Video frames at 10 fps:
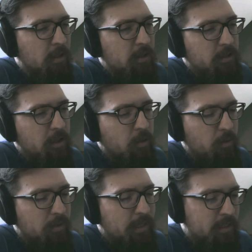
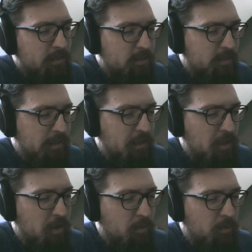So that's,
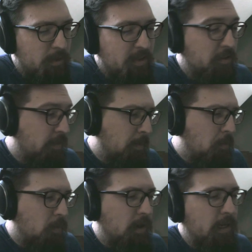this is
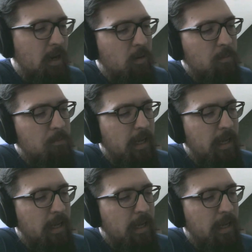February now,